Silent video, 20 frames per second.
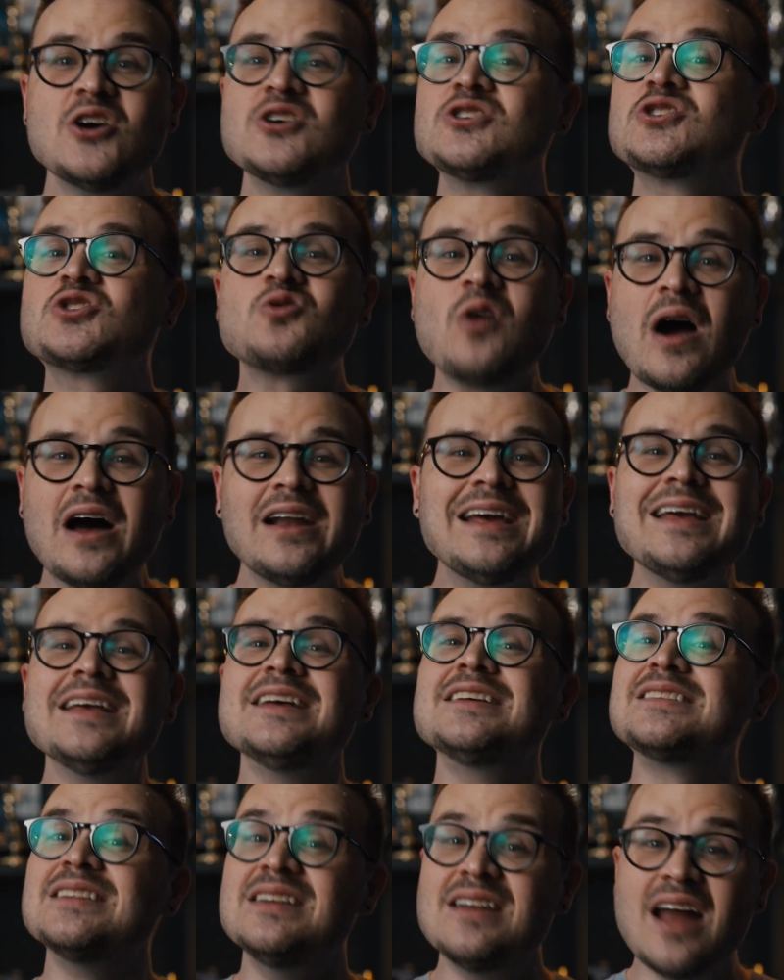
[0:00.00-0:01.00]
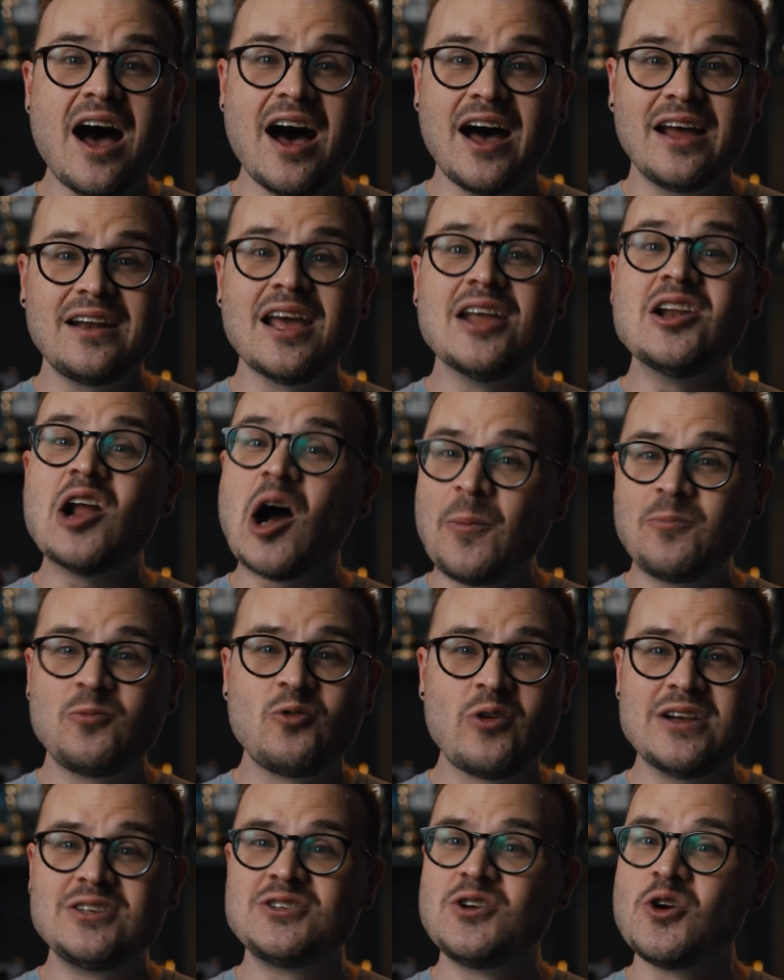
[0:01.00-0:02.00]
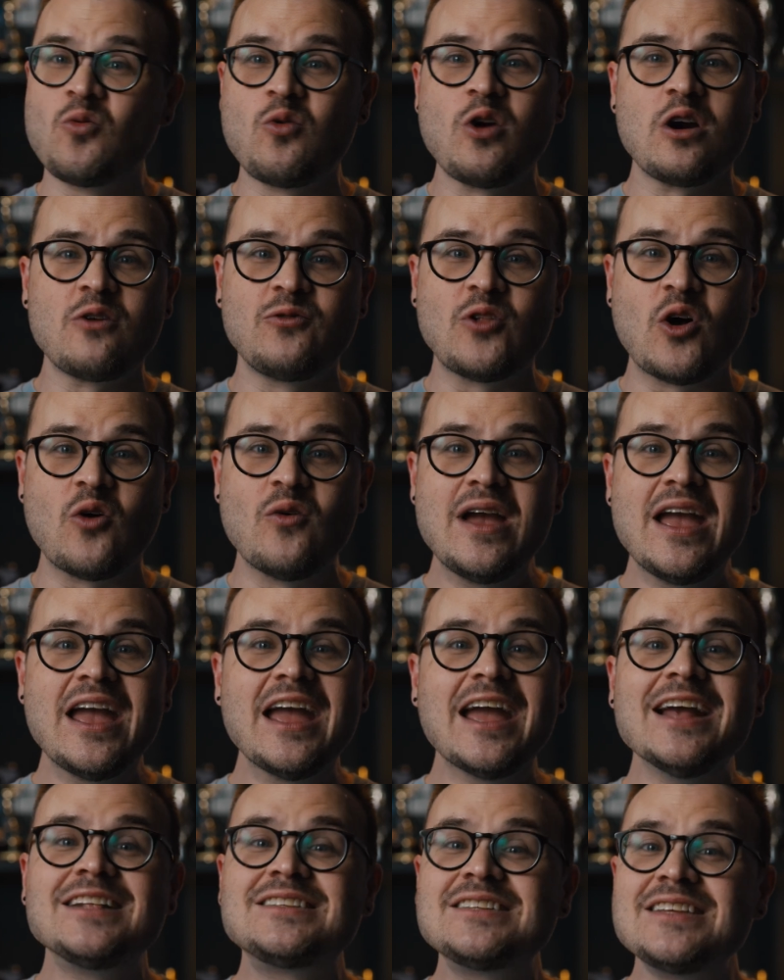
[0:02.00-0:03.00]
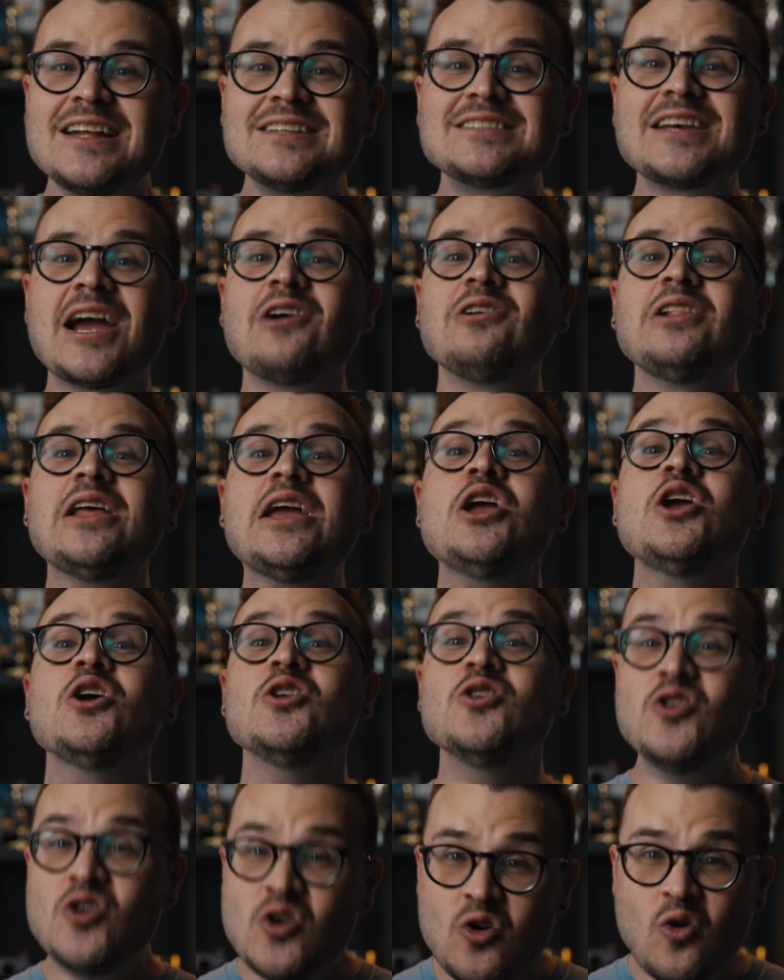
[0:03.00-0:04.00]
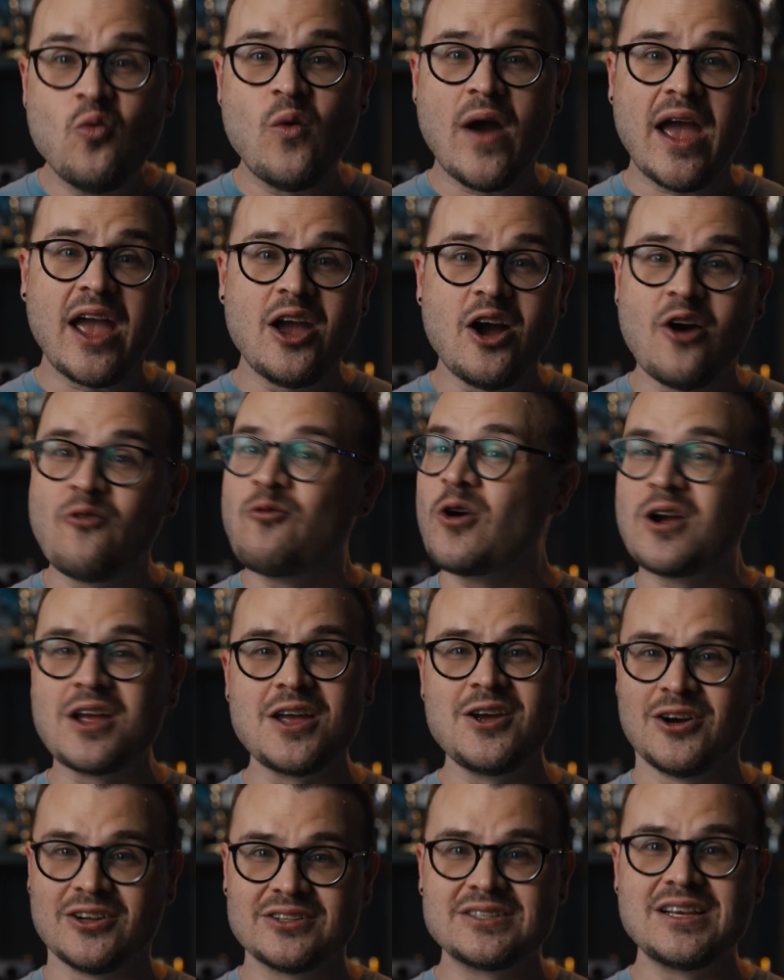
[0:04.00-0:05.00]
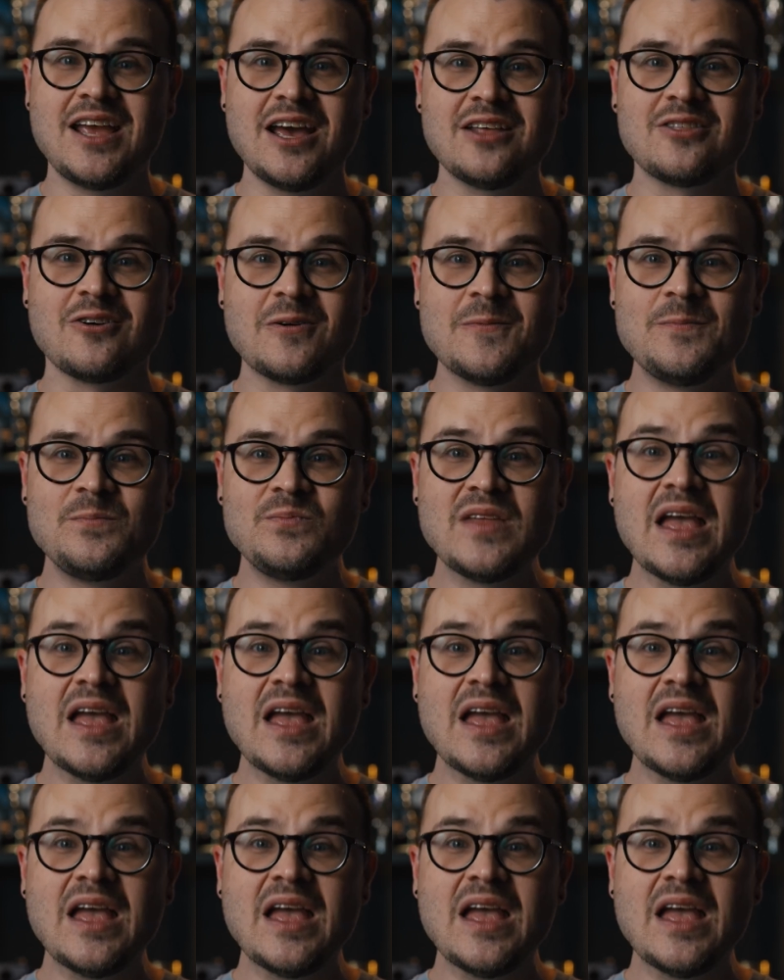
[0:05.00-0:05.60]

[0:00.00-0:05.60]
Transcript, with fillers: Strada is not an upgrade to your workflow. It's an entirely new way of working altogether.